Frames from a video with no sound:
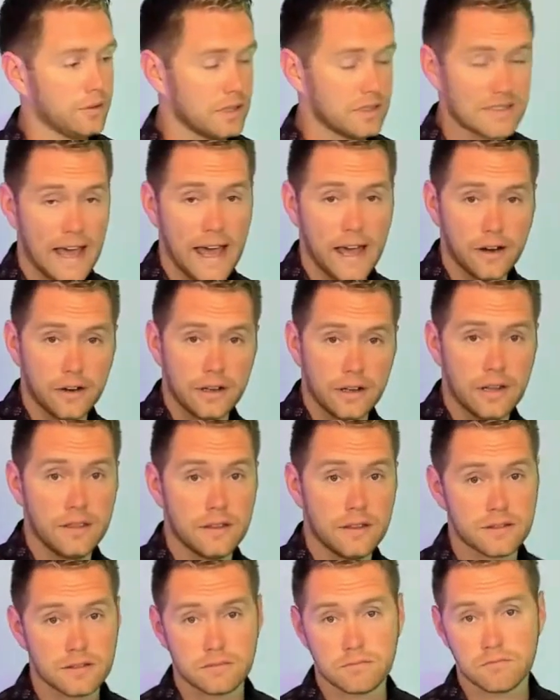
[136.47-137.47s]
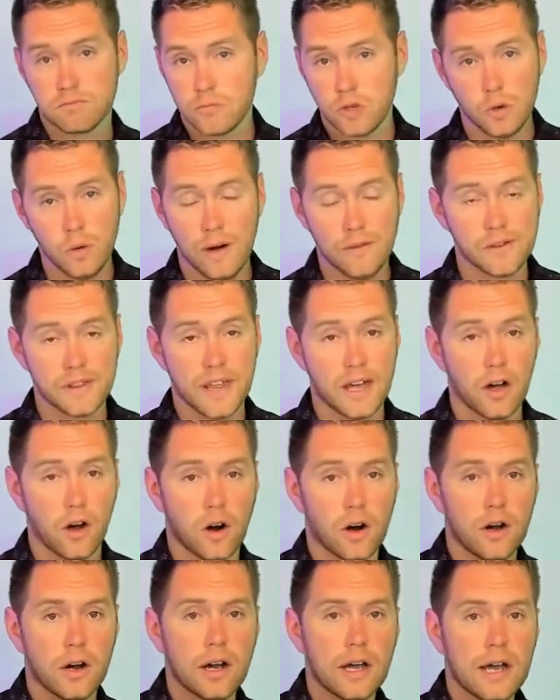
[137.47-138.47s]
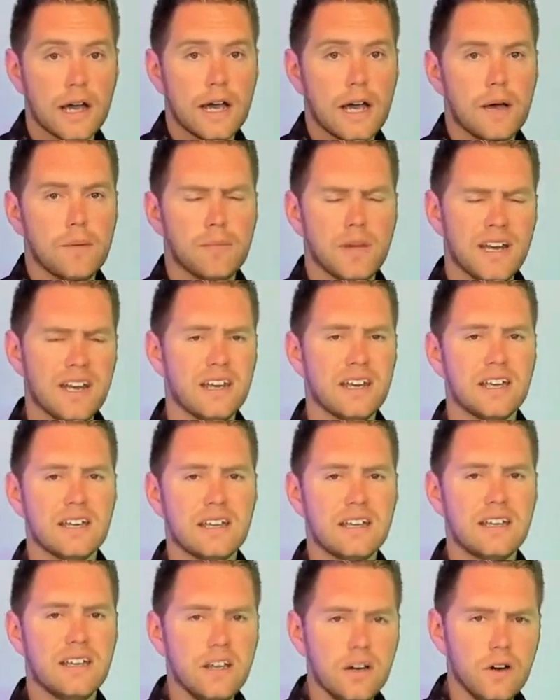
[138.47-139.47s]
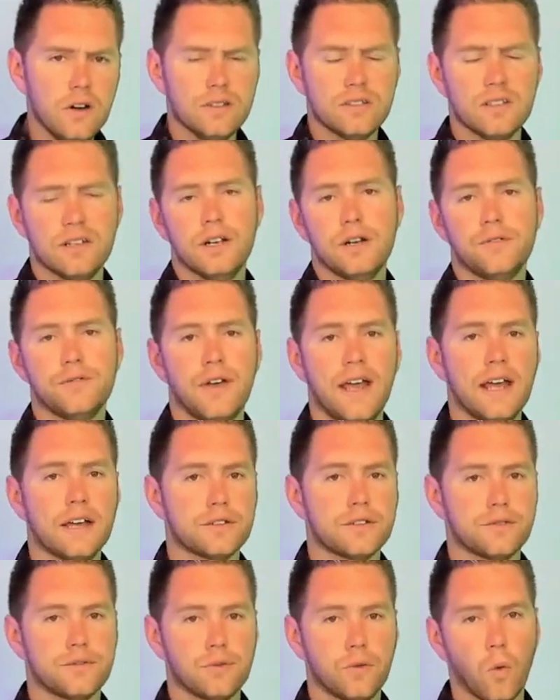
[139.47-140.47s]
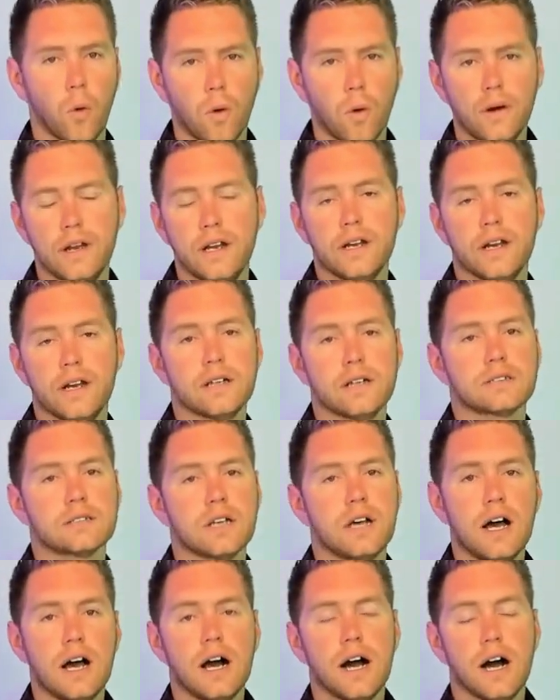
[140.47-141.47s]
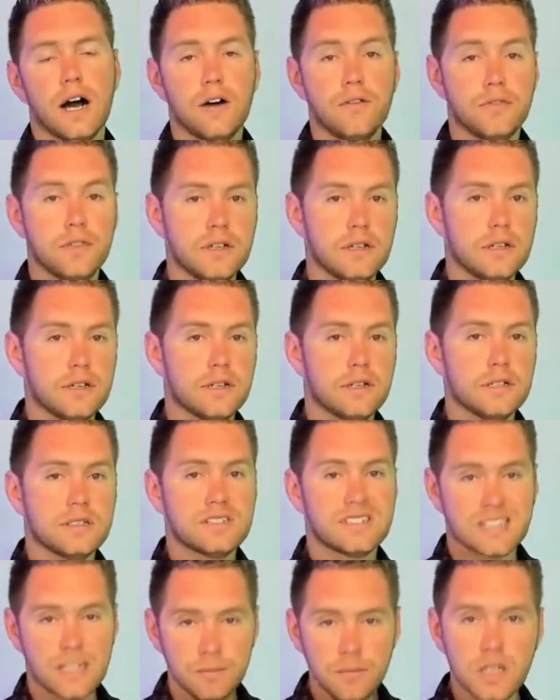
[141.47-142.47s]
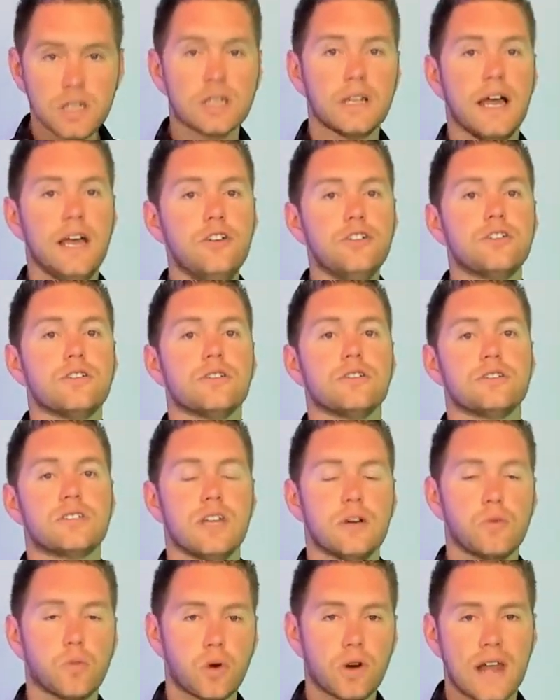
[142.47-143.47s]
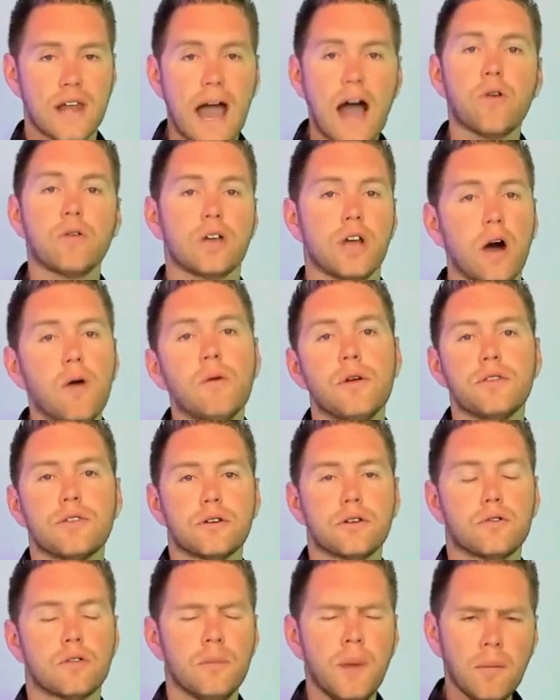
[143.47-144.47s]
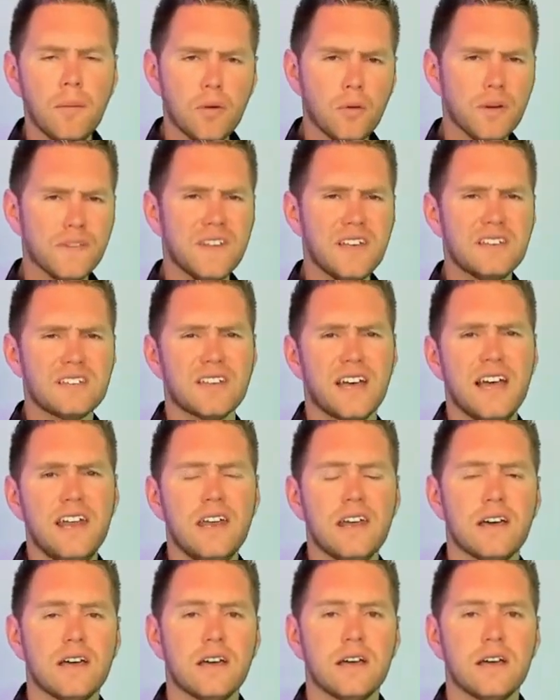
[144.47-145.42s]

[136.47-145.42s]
this entity, this whoever they are, been years in advance warning us of the simulations that we're now going through? Remember what they said